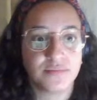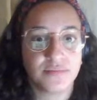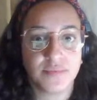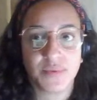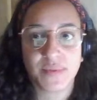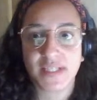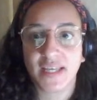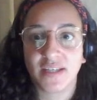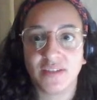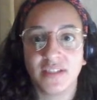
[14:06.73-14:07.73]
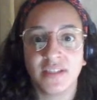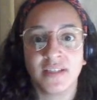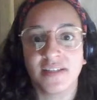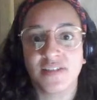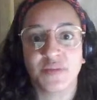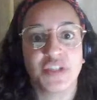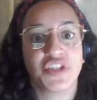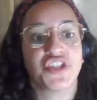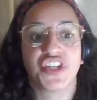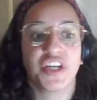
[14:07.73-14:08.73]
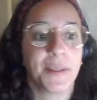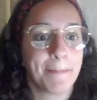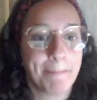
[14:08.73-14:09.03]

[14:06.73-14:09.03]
It was like, oh, so much sugar.